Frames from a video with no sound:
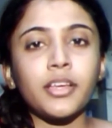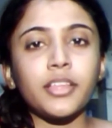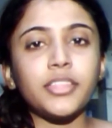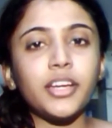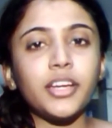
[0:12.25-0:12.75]

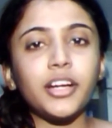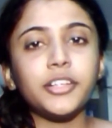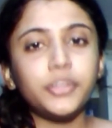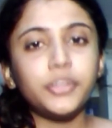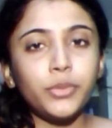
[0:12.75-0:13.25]
There are
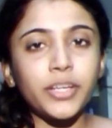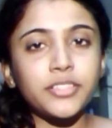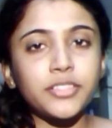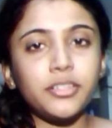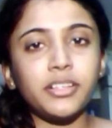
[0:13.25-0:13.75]
two ways
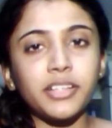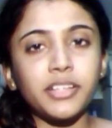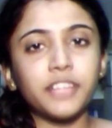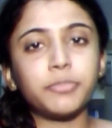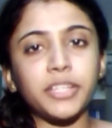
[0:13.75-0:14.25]
to learn how
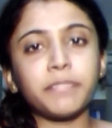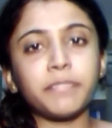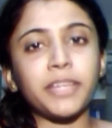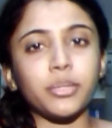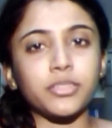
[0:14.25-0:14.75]
to play the
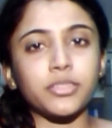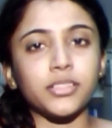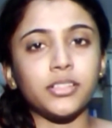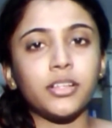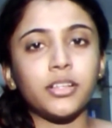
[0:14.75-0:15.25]
penny whistle.
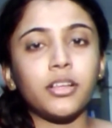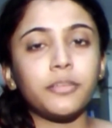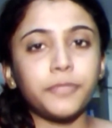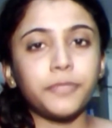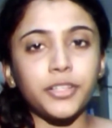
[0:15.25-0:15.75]

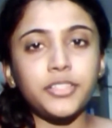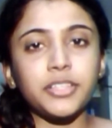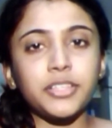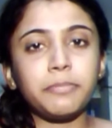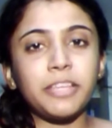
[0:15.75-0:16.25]
First, you
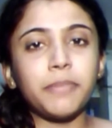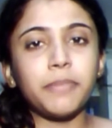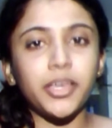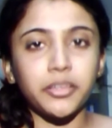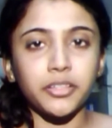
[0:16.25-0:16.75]
can play by
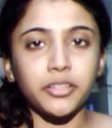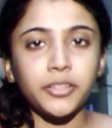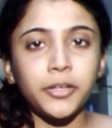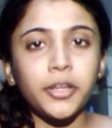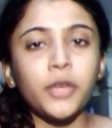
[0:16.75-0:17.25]
ear,
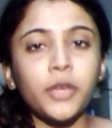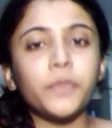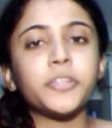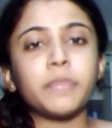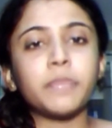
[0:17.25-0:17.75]

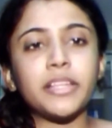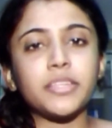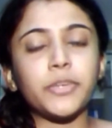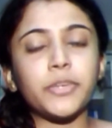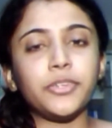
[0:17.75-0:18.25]
which means that
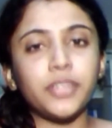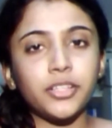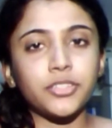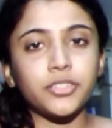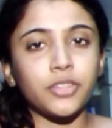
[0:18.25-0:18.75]
when you hear the
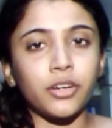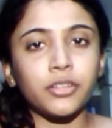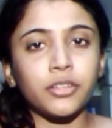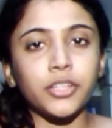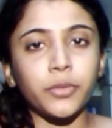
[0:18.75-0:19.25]
song
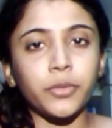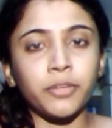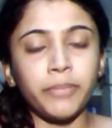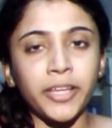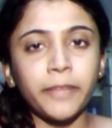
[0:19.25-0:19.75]
that you want to
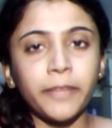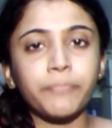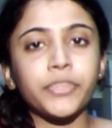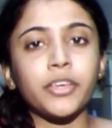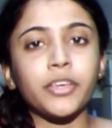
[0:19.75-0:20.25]
play,
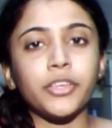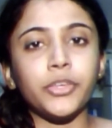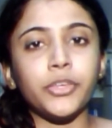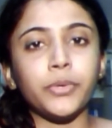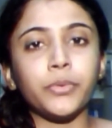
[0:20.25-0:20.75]

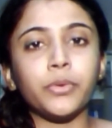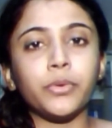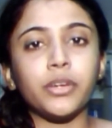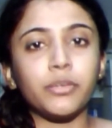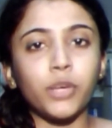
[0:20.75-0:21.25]
you
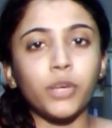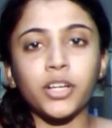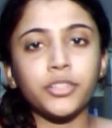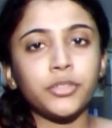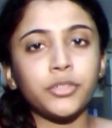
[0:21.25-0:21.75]
work out the
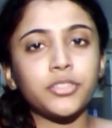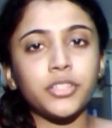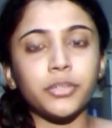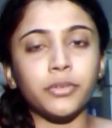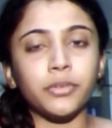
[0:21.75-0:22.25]
notes on your
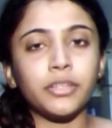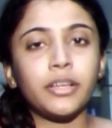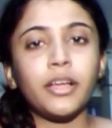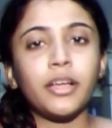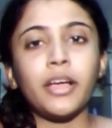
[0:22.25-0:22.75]
own
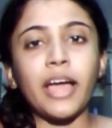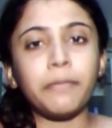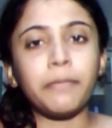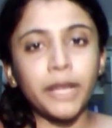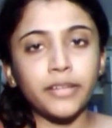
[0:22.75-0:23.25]
and
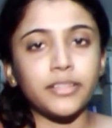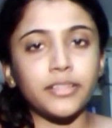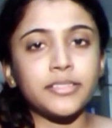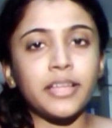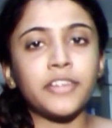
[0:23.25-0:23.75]
practice
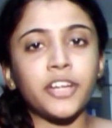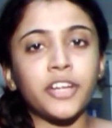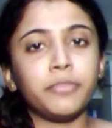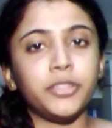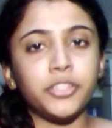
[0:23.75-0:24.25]
and try to
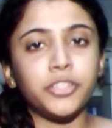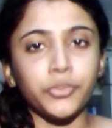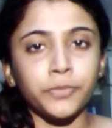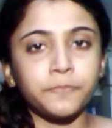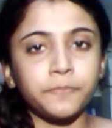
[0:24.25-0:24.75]
build the
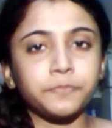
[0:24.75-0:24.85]
tune.